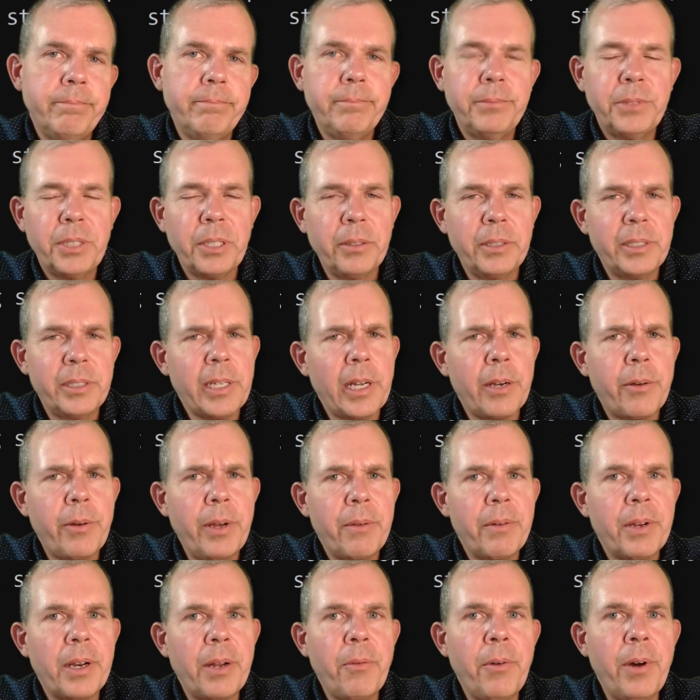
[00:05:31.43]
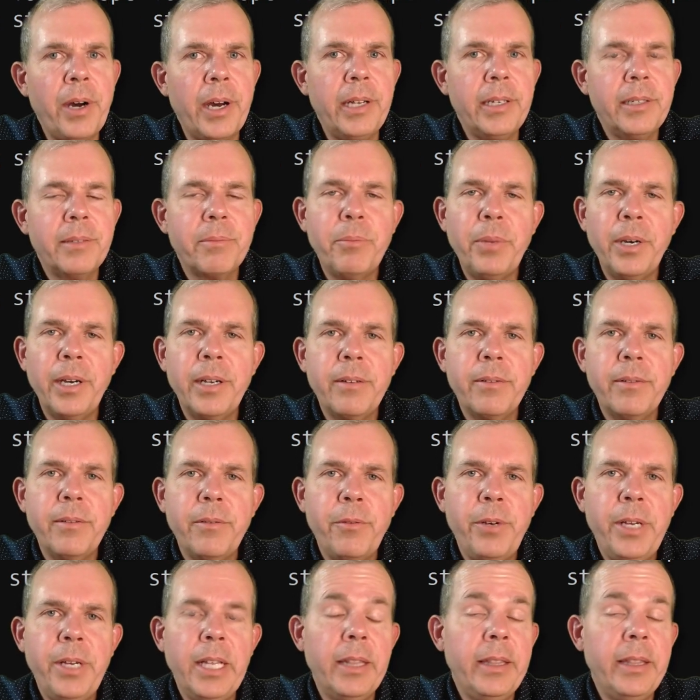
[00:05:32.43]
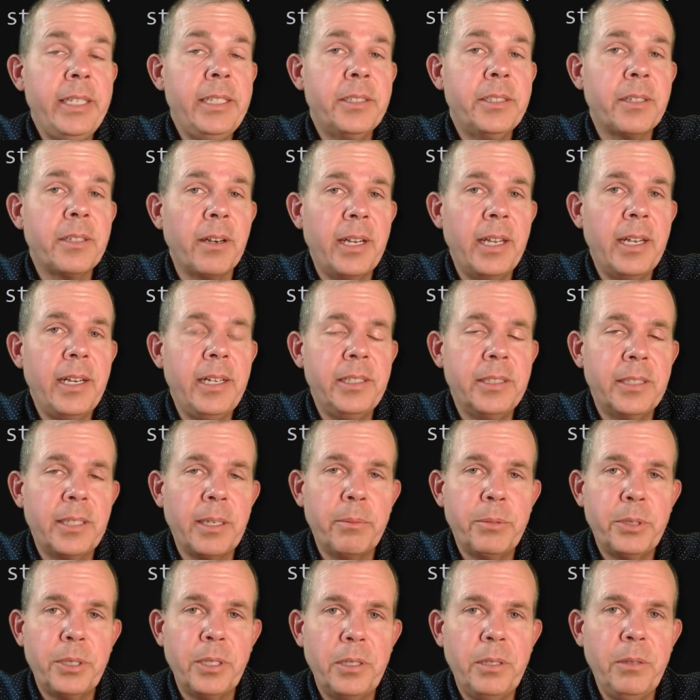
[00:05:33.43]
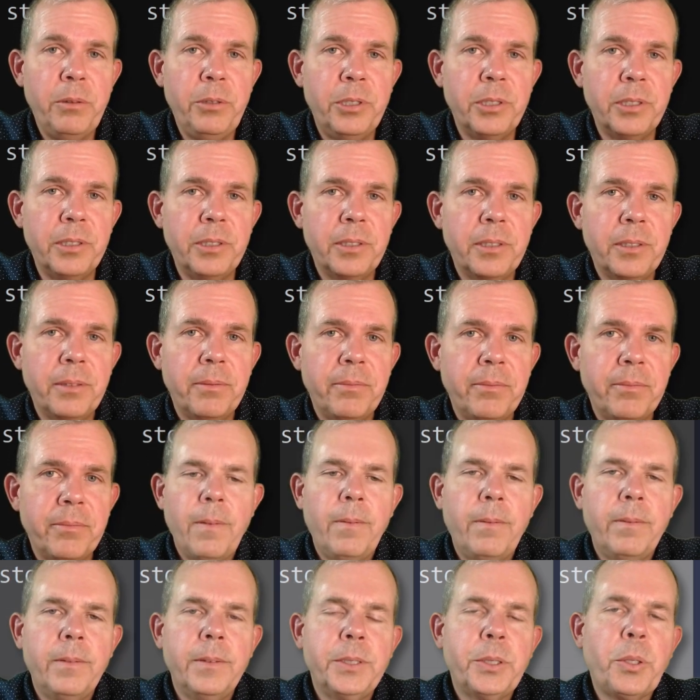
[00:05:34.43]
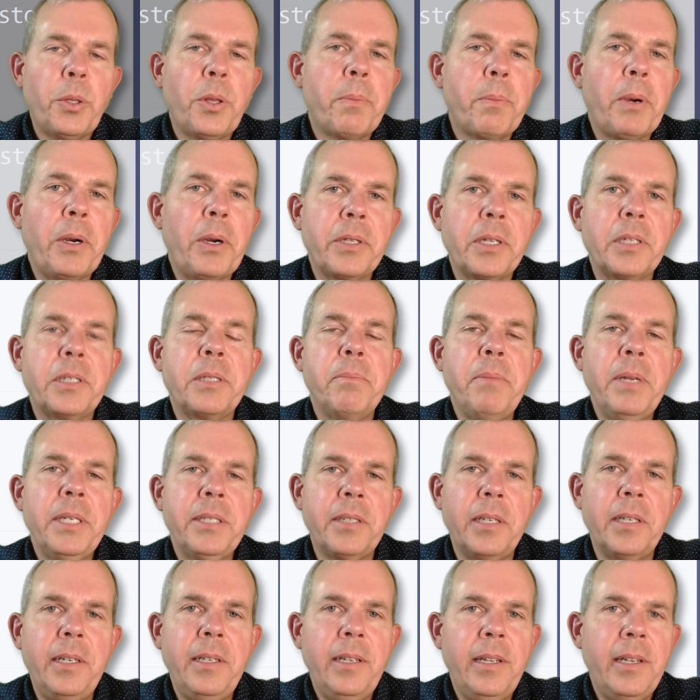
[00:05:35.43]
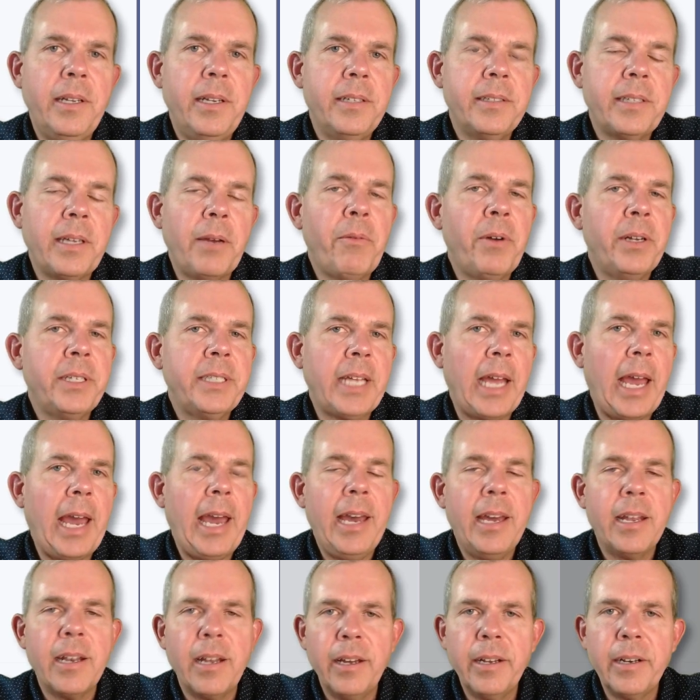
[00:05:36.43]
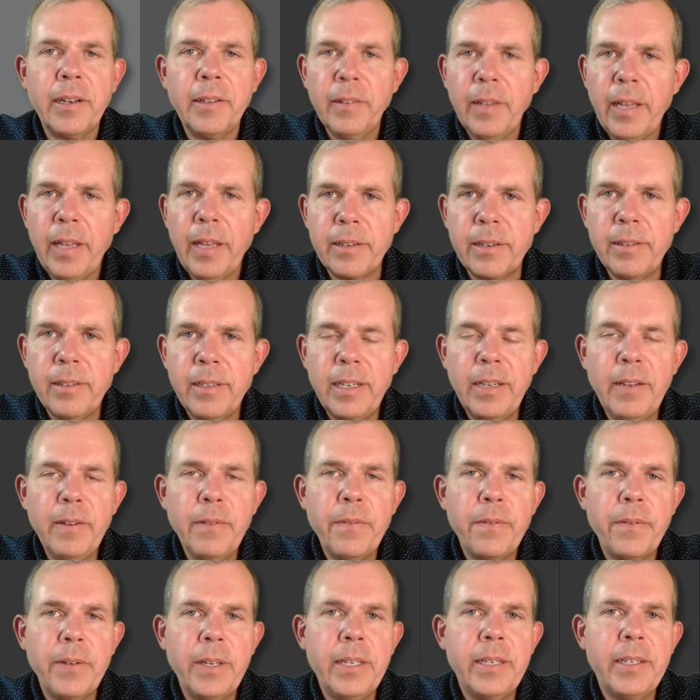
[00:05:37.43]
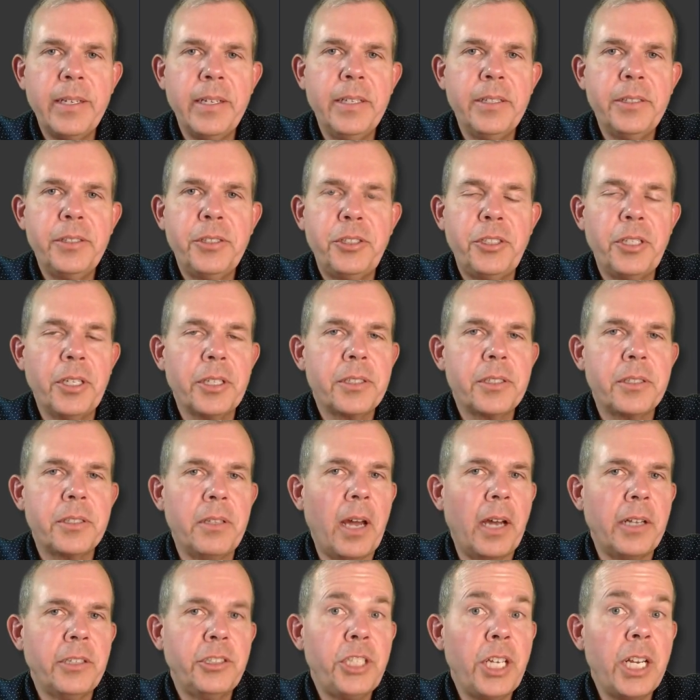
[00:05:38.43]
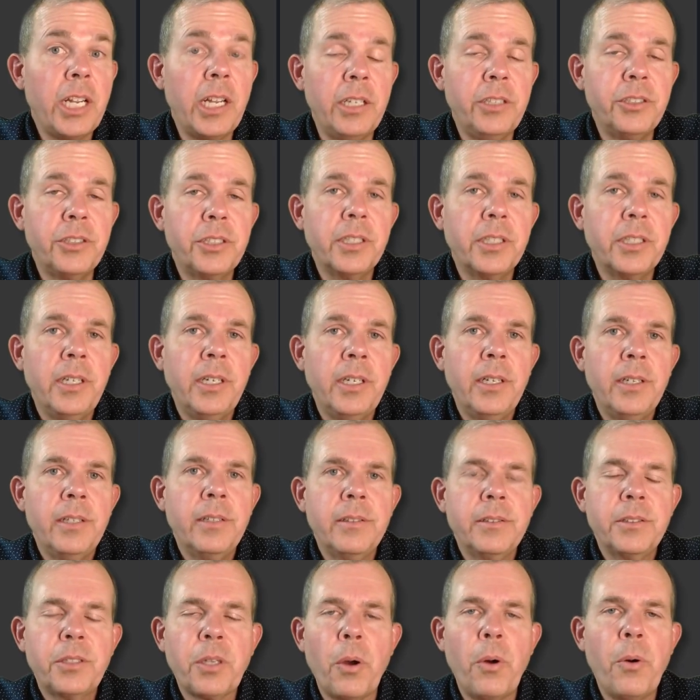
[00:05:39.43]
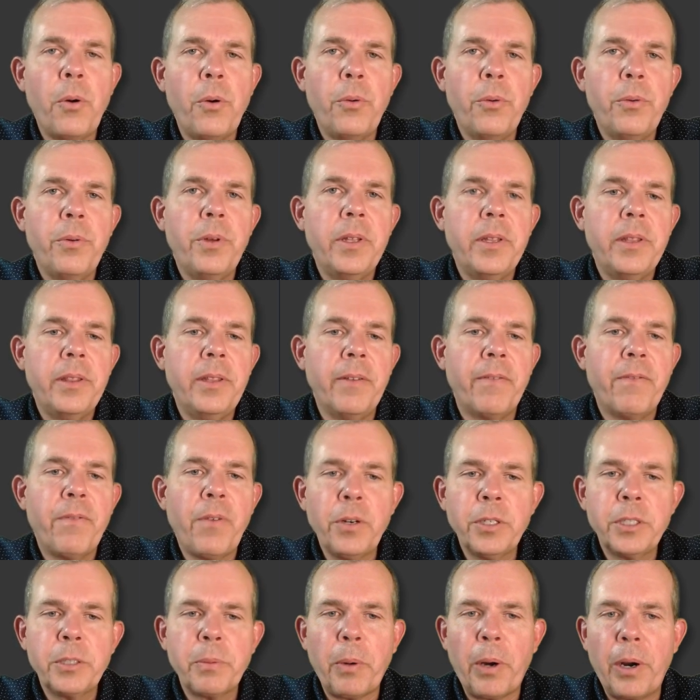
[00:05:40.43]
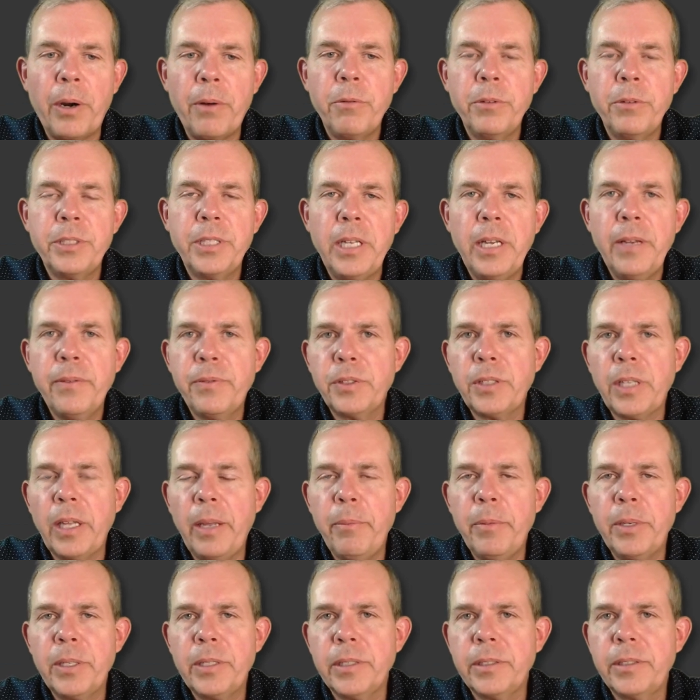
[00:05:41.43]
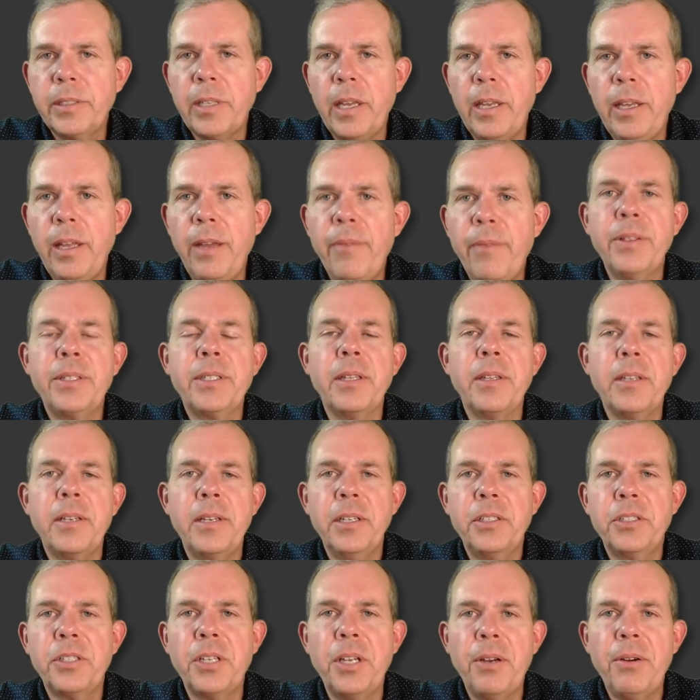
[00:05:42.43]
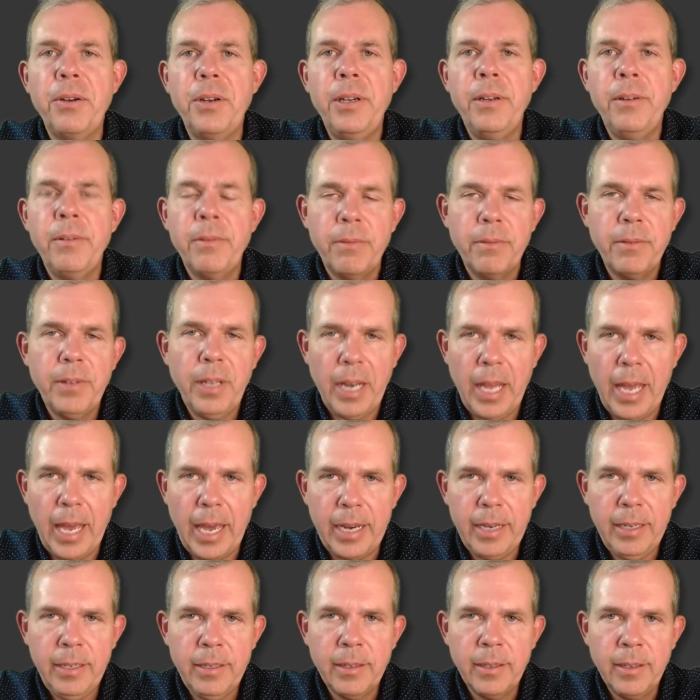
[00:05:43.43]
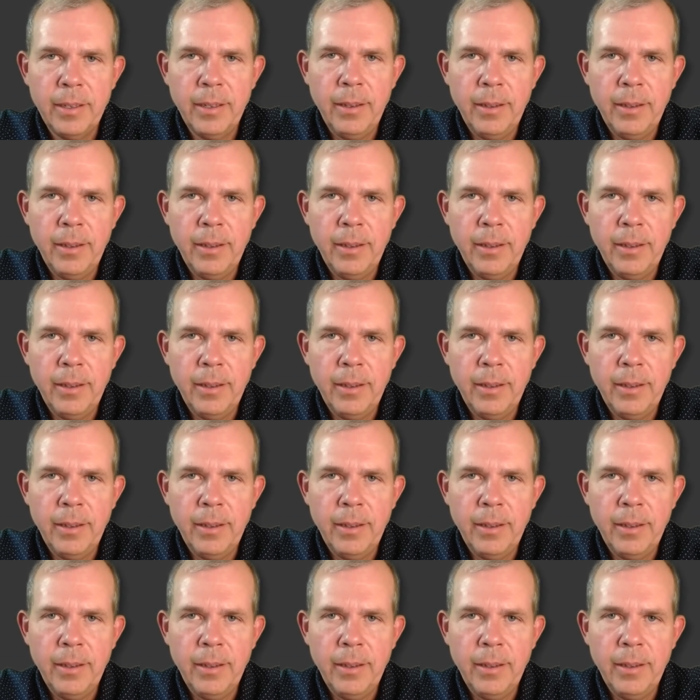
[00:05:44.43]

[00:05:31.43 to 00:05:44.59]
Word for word: So it's not quite what I want, but we at least are getting substitutions. So the part that's missing is I want to add on a letter if it is just not changed. So the first part was the if statement to say if it's in the dictionary, then add it.